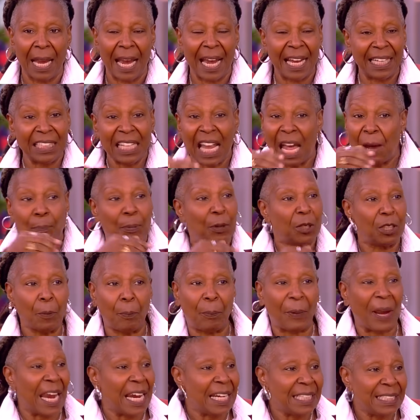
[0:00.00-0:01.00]
and not put a
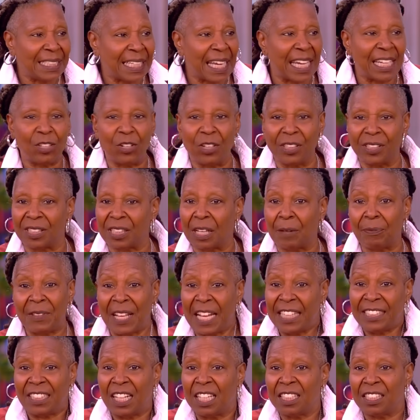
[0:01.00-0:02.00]
band-aid on something
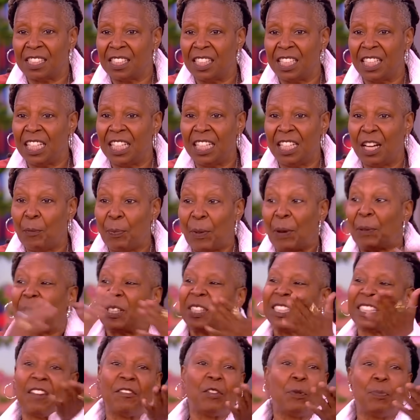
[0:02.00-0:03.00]
that doesn't need
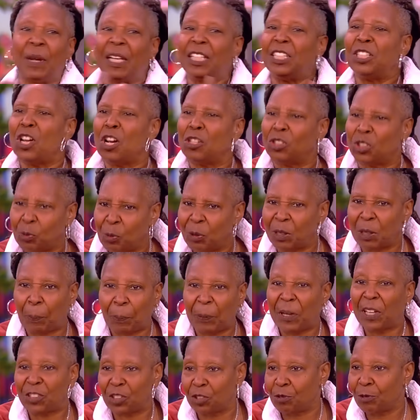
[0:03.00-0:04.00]
because everybody knows what the
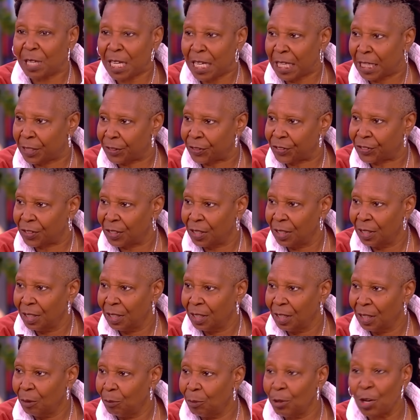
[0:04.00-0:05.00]
picture is. Yeah.
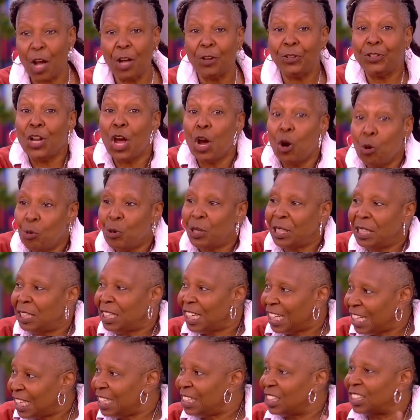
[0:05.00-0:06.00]
We all know what it
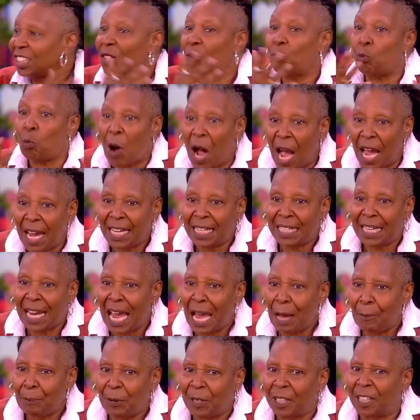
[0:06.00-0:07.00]
is and why it
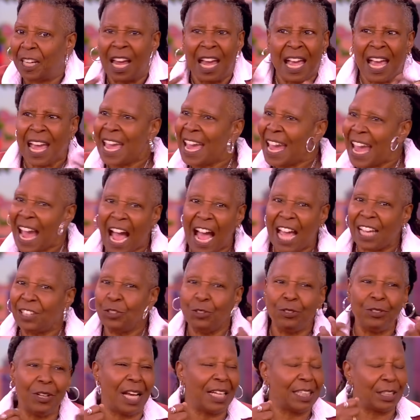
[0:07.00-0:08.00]
happened. I
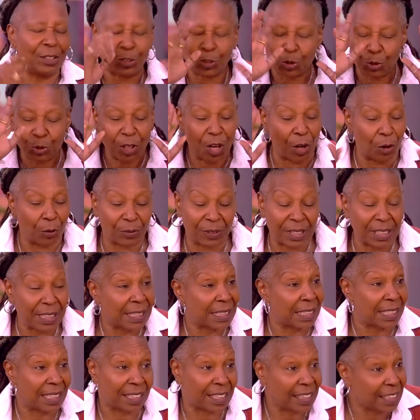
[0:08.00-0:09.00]
don't you know,
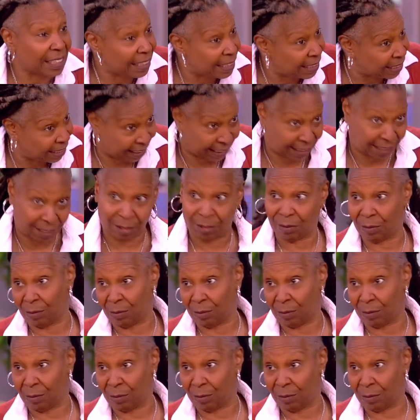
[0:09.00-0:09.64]
this this